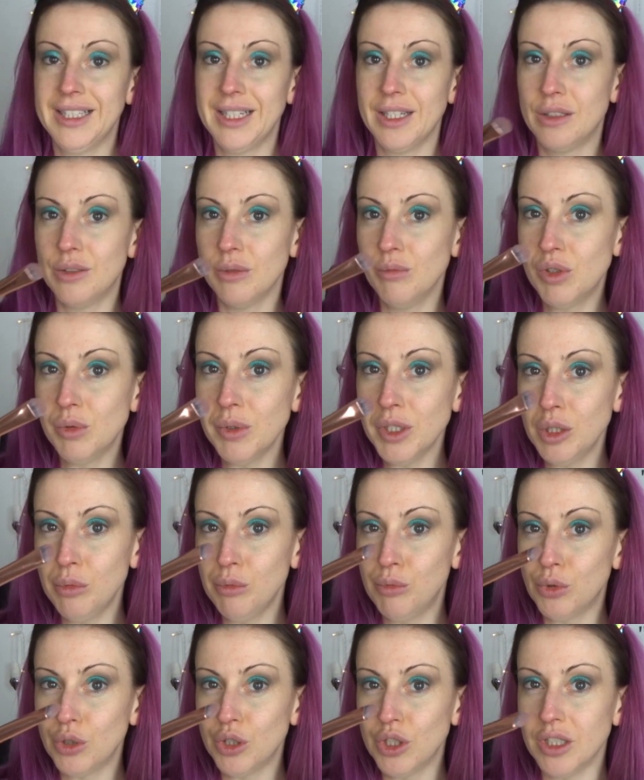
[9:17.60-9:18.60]
okay, so I'm
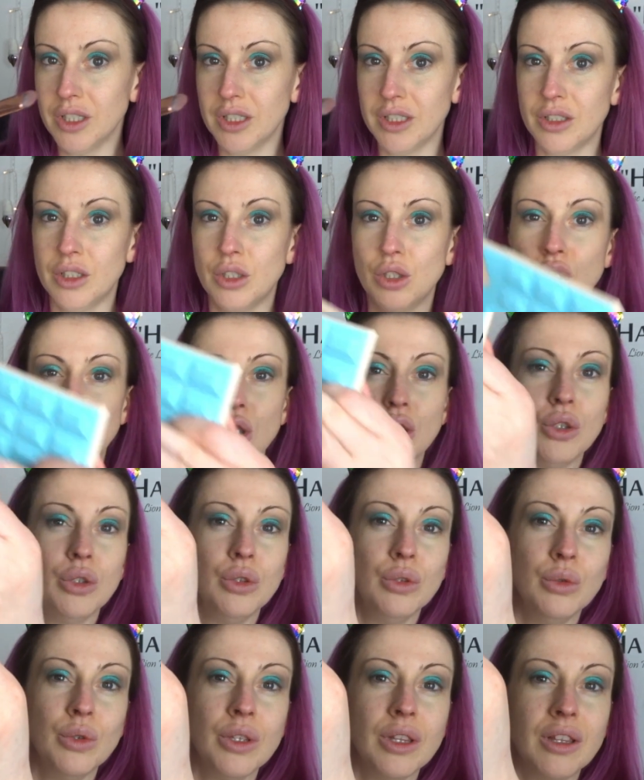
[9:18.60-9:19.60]
switching brushes
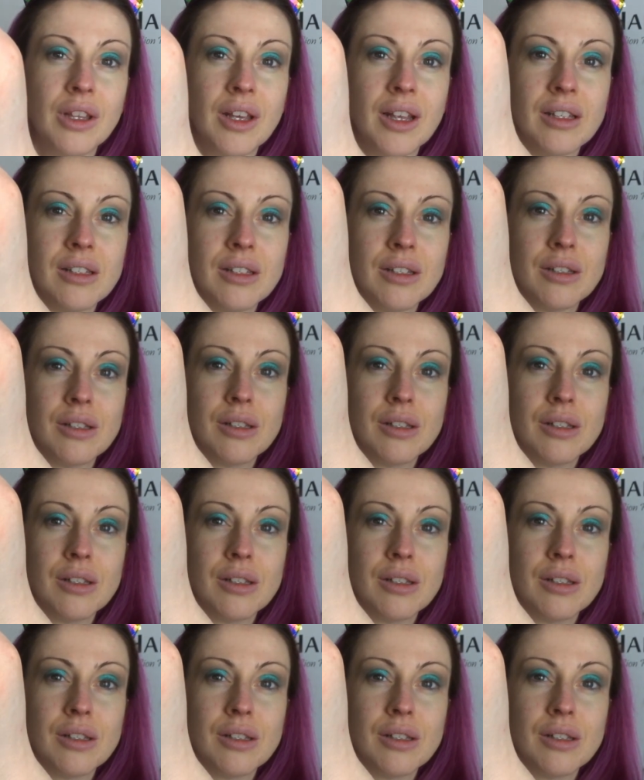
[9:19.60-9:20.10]
to this